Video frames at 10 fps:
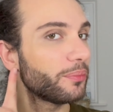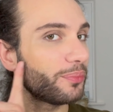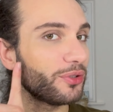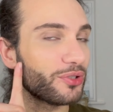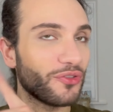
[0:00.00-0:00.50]

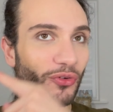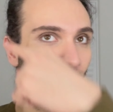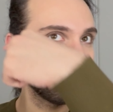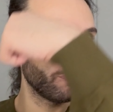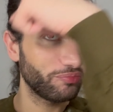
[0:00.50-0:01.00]

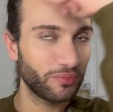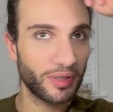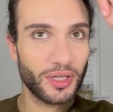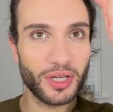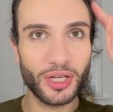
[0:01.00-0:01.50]
Beautiful.
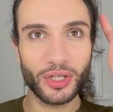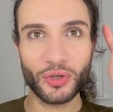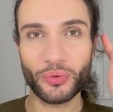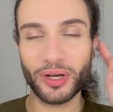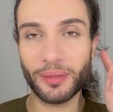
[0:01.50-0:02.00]

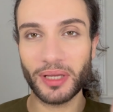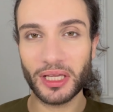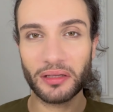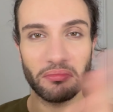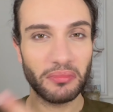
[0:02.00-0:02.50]

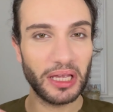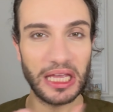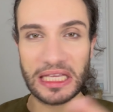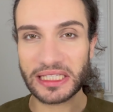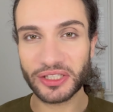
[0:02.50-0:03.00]
Creamy,
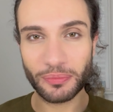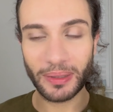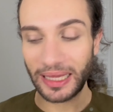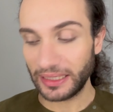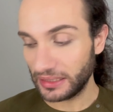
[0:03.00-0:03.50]
easy to
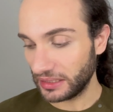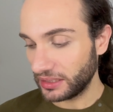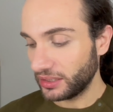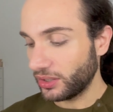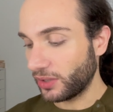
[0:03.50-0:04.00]
blend.
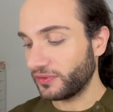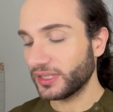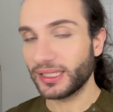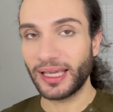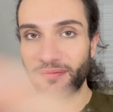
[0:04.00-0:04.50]

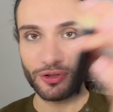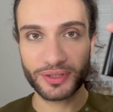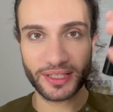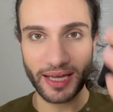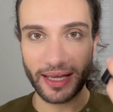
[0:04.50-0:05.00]
Obviously, I've
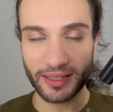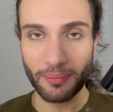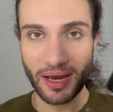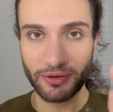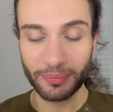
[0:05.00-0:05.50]
used again the
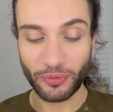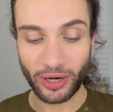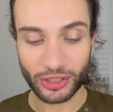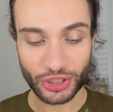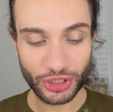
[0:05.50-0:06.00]
Merit
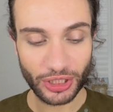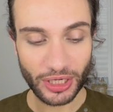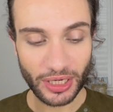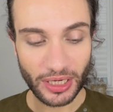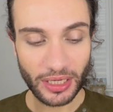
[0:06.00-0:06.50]
brush.
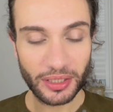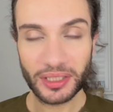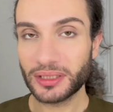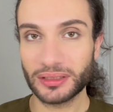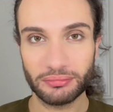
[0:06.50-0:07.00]

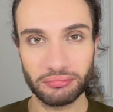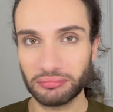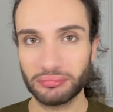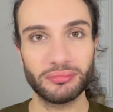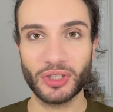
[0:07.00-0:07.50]

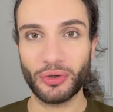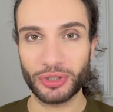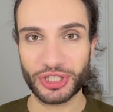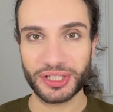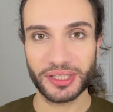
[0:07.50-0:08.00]

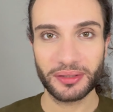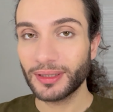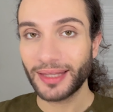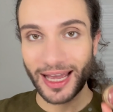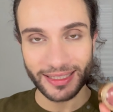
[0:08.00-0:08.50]
Gorgeous.
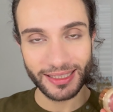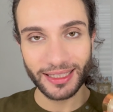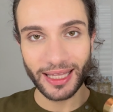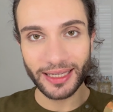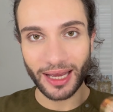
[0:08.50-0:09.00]
Next in
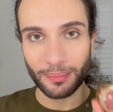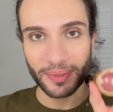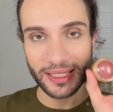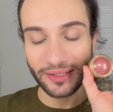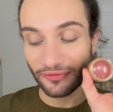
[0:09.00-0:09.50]
the lineup
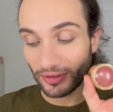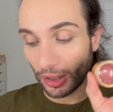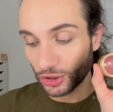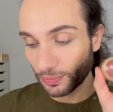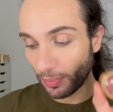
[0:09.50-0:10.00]
is
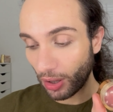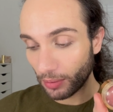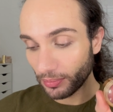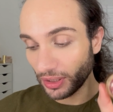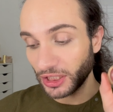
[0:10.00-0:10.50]
Flush
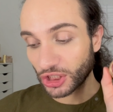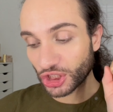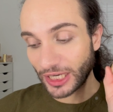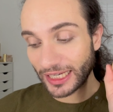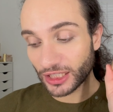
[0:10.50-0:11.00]
Balm in the
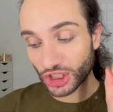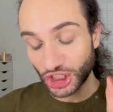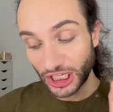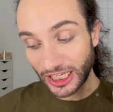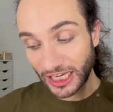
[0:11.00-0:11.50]
shade
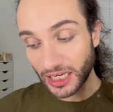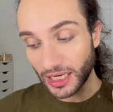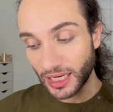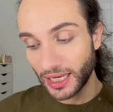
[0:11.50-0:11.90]
Cheeky,